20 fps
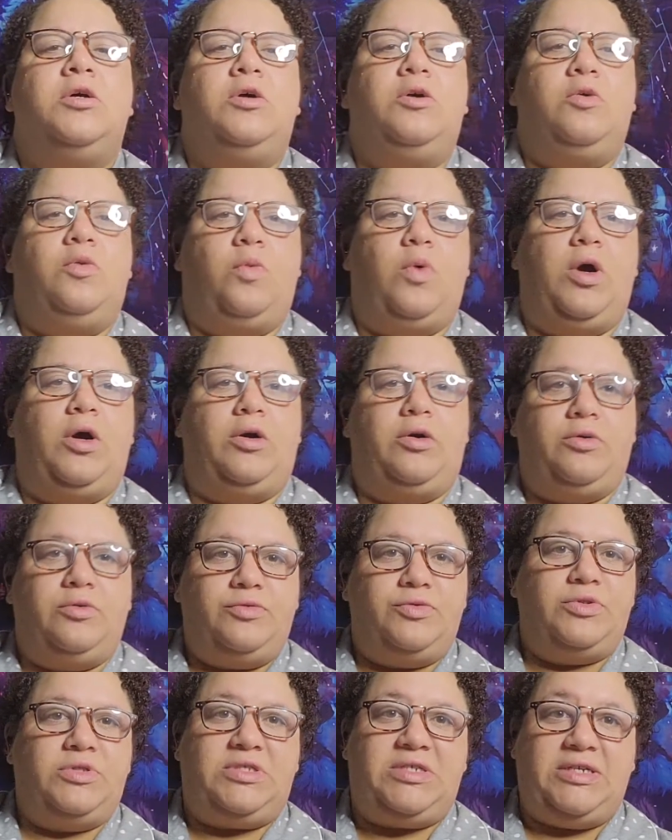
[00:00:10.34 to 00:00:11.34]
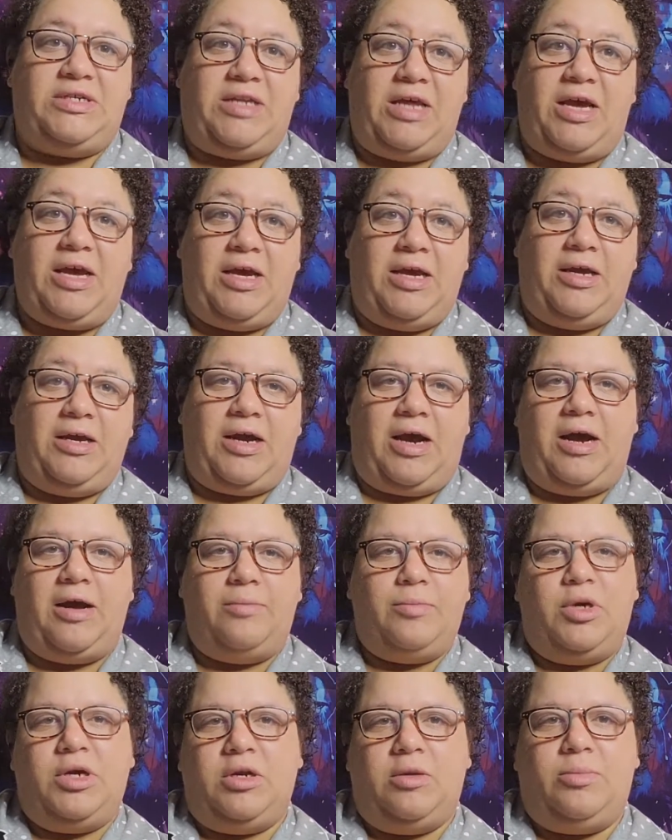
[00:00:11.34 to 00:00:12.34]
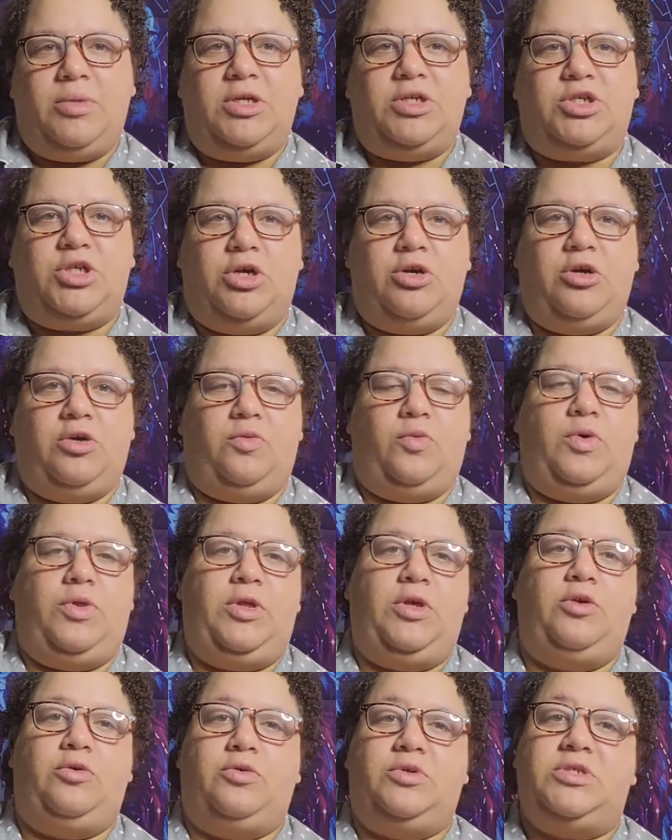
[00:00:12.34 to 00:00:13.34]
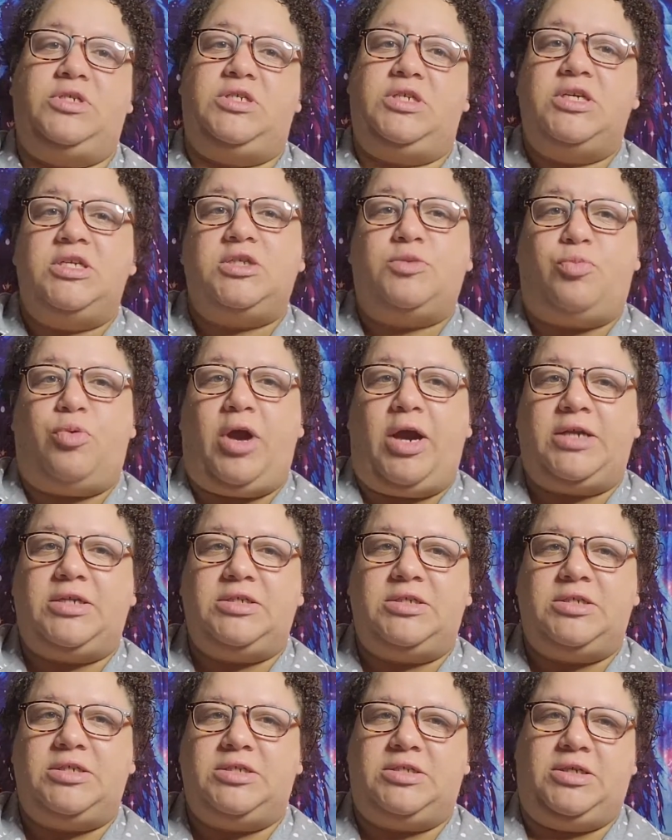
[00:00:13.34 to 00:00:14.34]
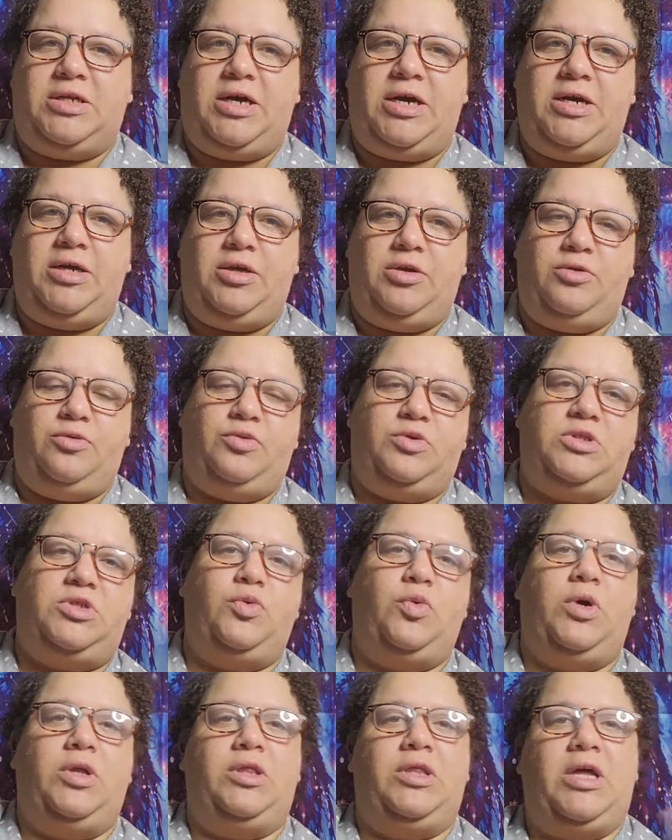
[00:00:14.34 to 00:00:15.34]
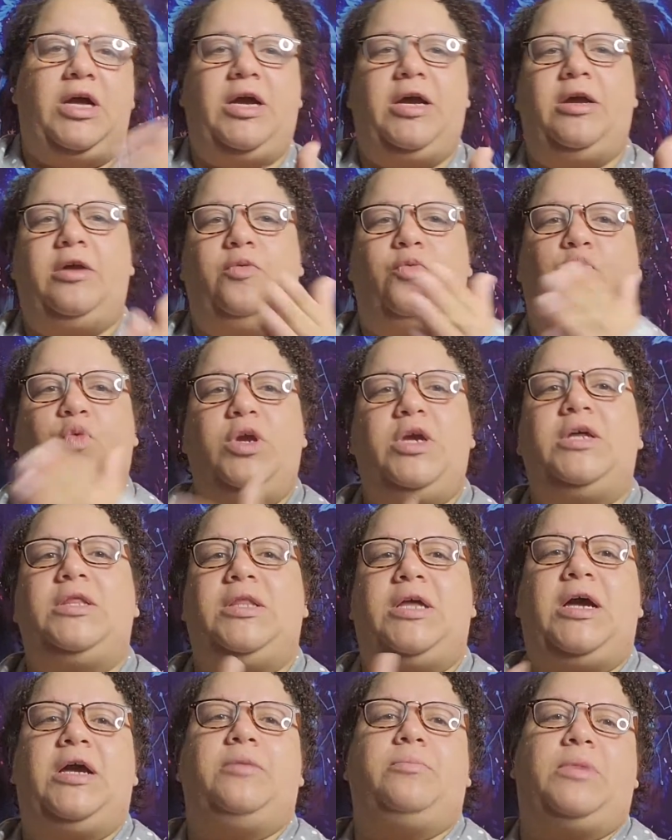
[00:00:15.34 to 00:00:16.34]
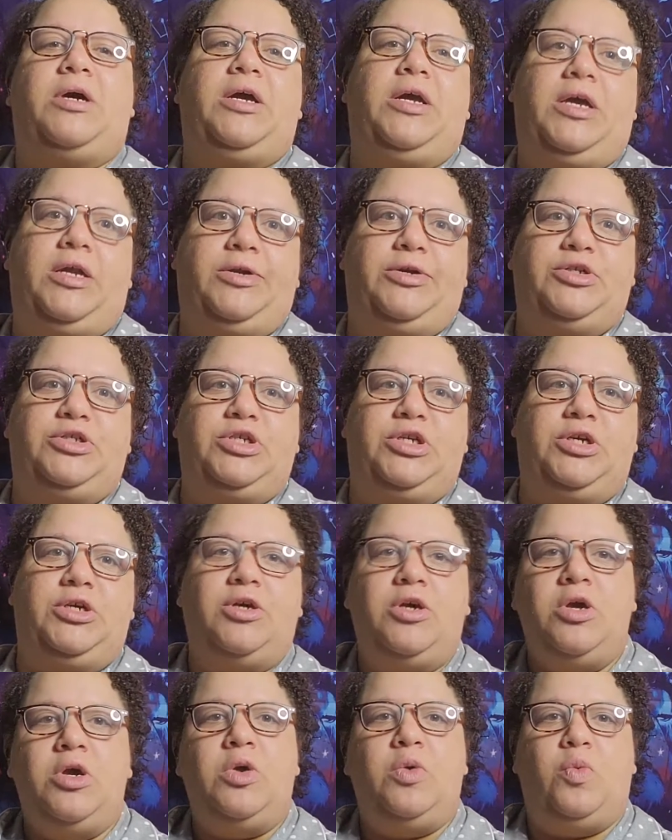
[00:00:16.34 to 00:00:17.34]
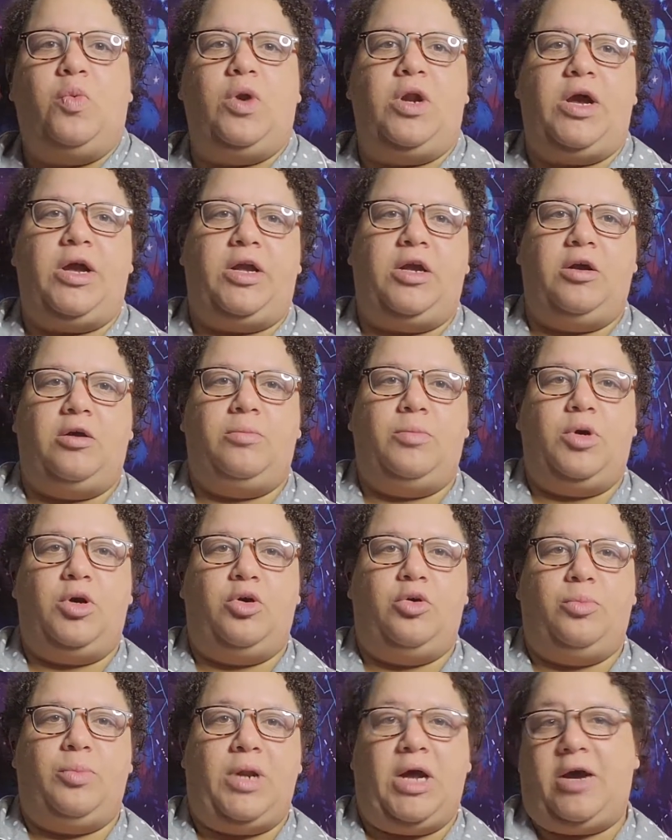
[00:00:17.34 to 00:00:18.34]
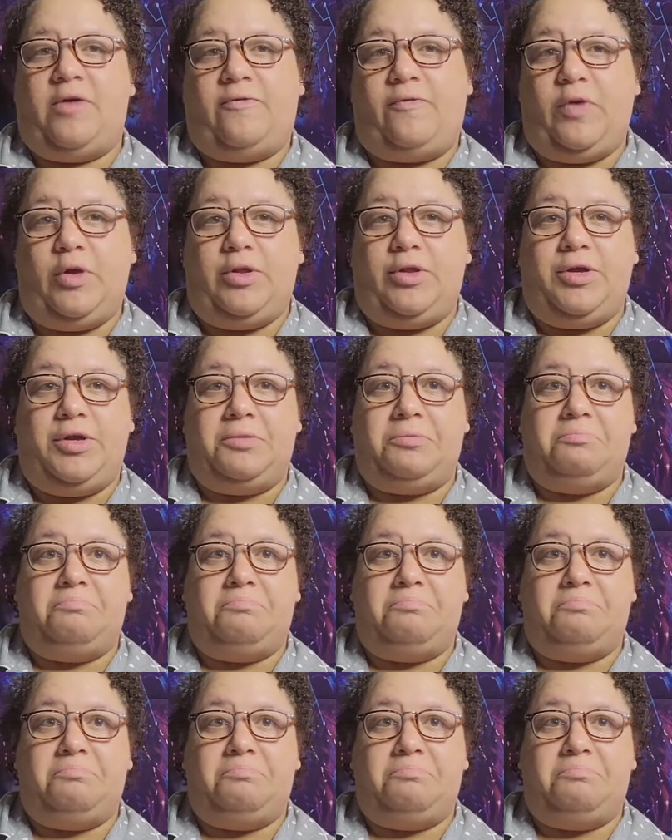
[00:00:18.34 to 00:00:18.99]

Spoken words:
Well, today I'm going to be sharing with you 6 practices that I use to realign my energy when I come home not feeling